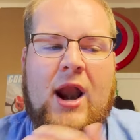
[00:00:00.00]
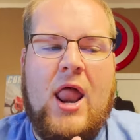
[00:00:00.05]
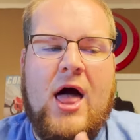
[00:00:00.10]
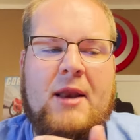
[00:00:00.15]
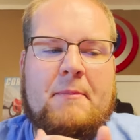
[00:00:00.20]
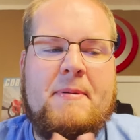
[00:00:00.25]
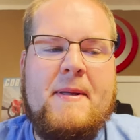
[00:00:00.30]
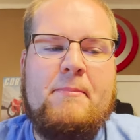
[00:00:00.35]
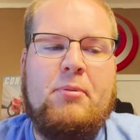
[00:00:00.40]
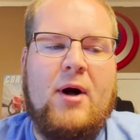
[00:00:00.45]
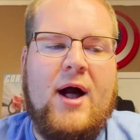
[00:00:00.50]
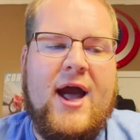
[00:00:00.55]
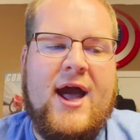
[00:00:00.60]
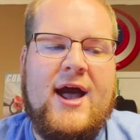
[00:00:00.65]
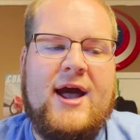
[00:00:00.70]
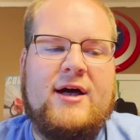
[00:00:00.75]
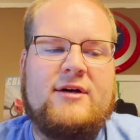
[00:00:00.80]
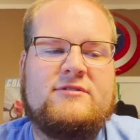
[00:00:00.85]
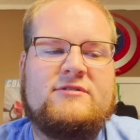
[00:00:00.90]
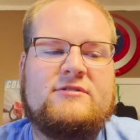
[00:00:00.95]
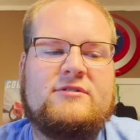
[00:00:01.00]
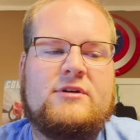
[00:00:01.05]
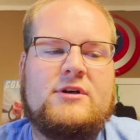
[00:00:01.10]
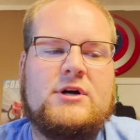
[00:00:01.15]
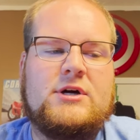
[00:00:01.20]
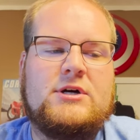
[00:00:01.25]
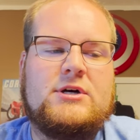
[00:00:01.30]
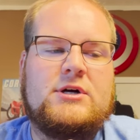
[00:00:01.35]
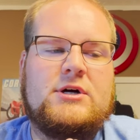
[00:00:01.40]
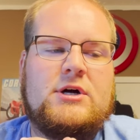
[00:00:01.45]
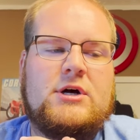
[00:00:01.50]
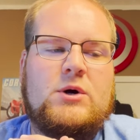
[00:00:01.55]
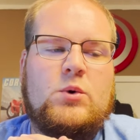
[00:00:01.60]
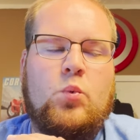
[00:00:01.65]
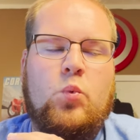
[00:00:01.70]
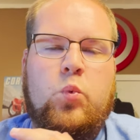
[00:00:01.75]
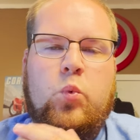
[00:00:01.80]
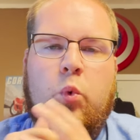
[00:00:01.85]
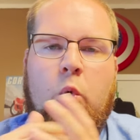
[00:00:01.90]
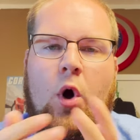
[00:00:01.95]
a lot of people ask
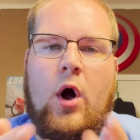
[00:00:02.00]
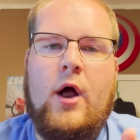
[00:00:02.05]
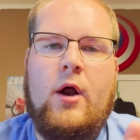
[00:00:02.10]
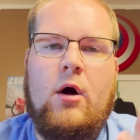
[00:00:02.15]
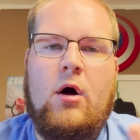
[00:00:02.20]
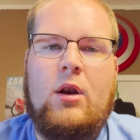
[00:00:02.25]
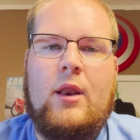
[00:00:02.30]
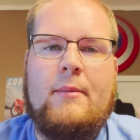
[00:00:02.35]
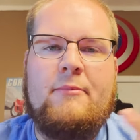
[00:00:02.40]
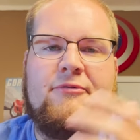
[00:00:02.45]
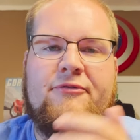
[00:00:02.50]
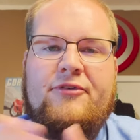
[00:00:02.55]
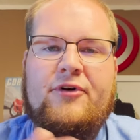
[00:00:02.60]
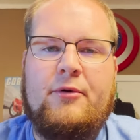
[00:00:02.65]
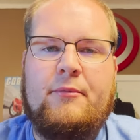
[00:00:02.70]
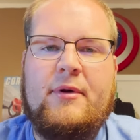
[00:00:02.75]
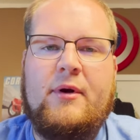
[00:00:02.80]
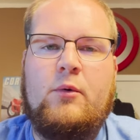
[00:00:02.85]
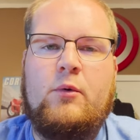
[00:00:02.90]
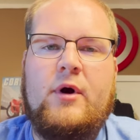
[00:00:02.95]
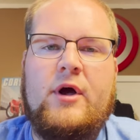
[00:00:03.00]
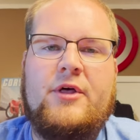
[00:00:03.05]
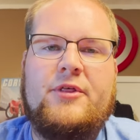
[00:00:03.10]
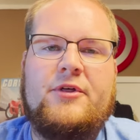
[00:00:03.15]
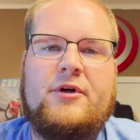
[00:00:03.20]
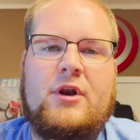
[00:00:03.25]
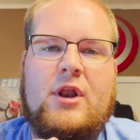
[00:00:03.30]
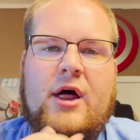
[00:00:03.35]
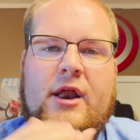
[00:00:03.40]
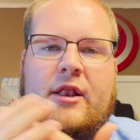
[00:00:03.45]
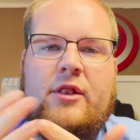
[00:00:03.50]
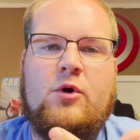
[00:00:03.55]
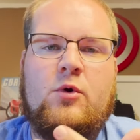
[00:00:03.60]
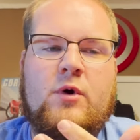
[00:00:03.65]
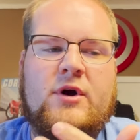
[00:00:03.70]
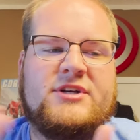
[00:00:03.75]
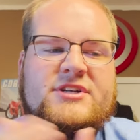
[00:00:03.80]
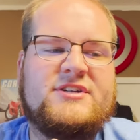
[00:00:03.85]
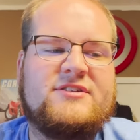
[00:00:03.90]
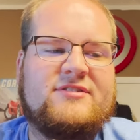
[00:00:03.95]
what all I'm filming with. A lot of the
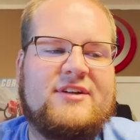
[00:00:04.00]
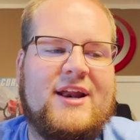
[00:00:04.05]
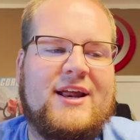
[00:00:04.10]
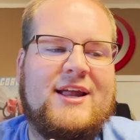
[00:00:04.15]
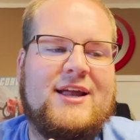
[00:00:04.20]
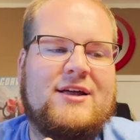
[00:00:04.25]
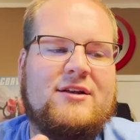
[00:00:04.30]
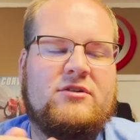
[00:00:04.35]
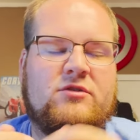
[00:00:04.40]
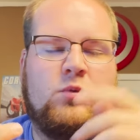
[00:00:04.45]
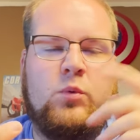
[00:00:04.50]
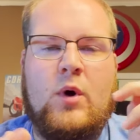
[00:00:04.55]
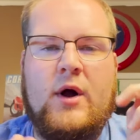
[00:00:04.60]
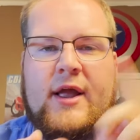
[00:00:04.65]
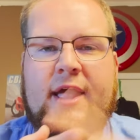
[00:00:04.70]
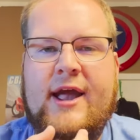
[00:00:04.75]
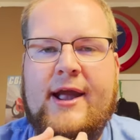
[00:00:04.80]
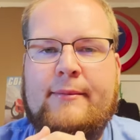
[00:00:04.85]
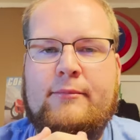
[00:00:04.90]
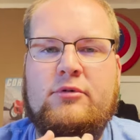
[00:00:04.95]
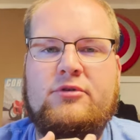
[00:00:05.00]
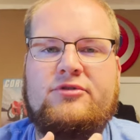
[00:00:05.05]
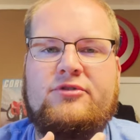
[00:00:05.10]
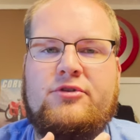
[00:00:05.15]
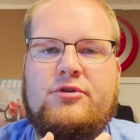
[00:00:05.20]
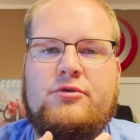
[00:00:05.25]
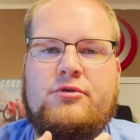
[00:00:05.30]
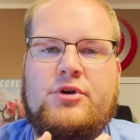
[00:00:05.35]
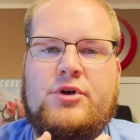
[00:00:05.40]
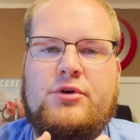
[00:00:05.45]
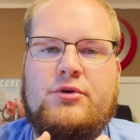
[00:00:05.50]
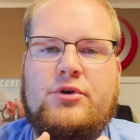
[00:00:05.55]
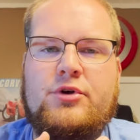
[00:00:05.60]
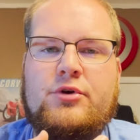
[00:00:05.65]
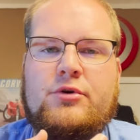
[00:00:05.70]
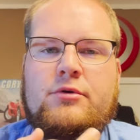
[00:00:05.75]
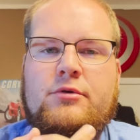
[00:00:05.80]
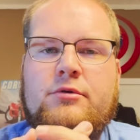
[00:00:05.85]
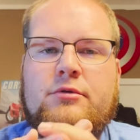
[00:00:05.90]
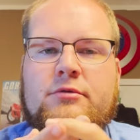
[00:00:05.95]
questions that I get is what cameras do you
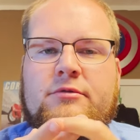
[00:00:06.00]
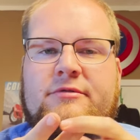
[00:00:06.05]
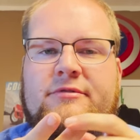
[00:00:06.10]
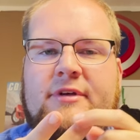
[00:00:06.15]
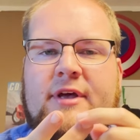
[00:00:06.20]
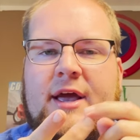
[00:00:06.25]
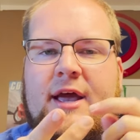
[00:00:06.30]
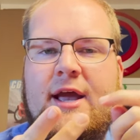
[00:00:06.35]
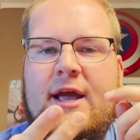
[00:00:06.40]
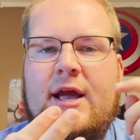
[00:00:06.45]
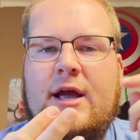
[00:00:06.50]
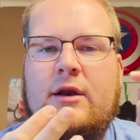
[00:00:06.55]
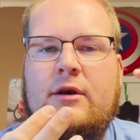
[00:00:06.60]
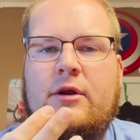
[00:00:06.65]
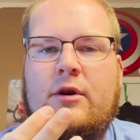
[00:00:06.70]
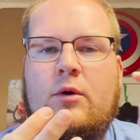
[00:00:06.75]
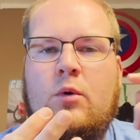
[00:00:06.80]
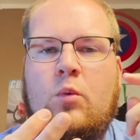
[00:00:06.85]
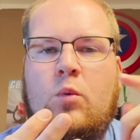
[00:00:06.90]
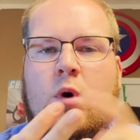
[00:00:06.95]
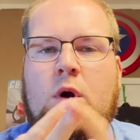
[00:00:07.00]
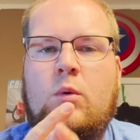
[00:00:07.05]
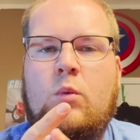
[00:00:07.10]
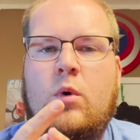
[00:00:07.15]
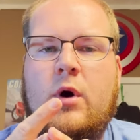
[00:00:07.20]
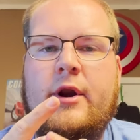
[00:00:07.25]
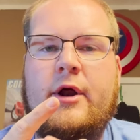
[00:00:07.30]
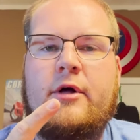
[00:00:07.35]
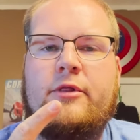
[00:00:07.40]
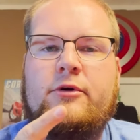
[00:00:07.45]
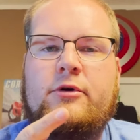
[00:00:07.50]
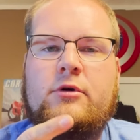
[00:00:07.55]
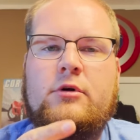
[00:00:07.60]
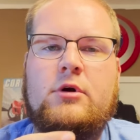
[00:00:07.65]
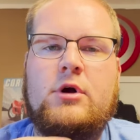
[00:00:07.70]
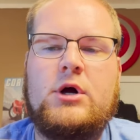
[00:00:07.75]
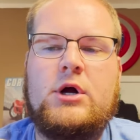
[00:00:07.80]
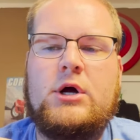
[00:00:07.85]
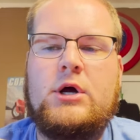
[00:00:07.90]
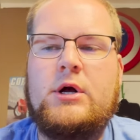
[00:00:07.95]
use, and you know what
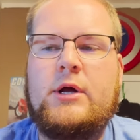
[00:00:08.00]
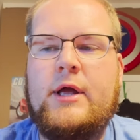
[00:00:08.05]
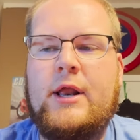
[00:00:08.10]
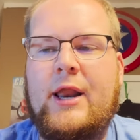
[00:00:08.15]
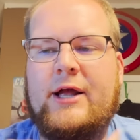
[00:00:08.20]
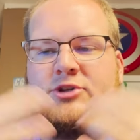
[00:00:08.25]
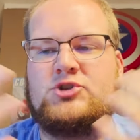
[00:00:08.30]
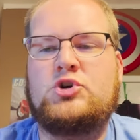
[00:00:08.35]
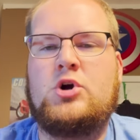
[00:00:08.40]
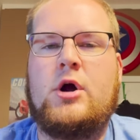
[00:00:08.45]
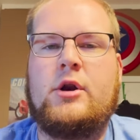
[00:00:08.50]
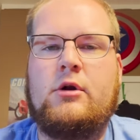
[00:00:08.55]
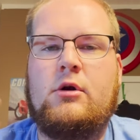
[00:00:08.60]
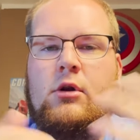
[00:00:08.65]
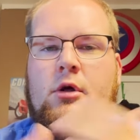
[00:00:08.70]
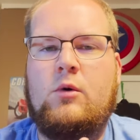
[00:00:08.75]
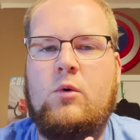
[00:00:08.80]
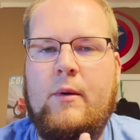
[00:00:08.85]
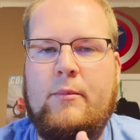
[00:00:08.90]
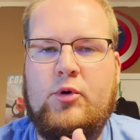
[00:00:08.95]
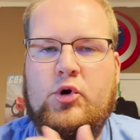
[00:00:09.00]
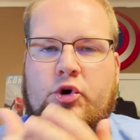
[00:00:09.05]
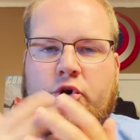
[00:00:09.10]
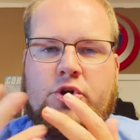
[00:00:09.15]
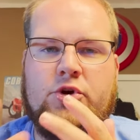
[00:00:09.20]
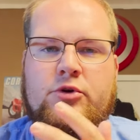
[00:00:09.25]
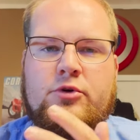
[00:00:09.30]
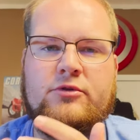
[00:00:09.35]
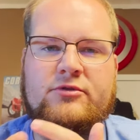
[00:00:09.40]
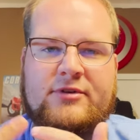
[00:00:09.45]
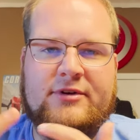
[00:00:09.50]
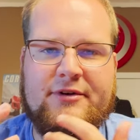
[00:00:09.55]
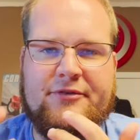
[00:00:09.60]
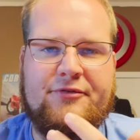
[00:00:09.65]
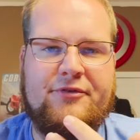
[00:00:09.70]
other electronic equipment are you using to